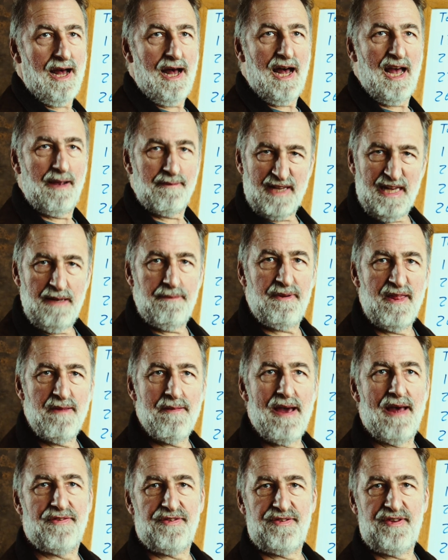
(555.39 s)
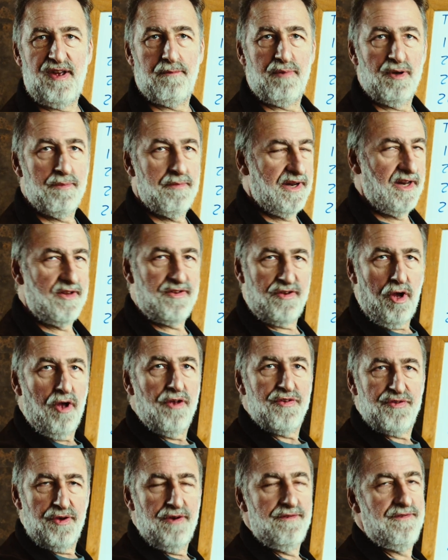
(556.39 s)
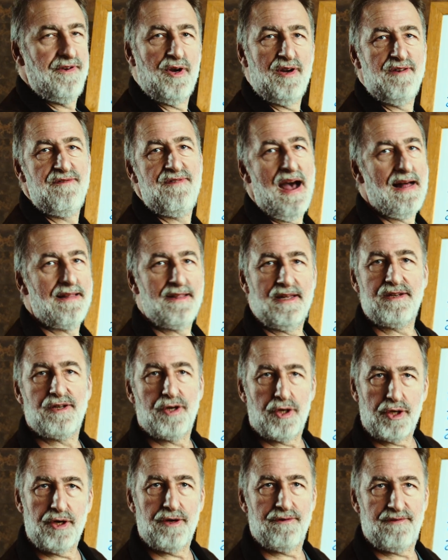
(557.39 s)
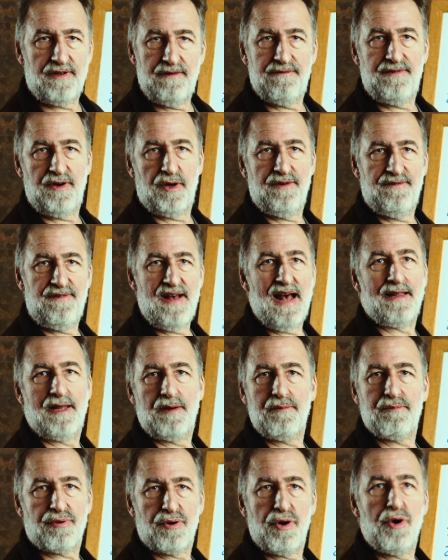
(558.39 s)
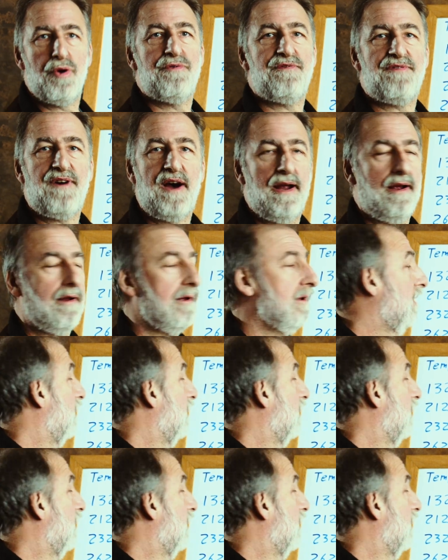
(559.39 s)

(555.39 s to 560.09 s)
I'm keeping the math simple, but it's also a very valid curve and a very valid profile.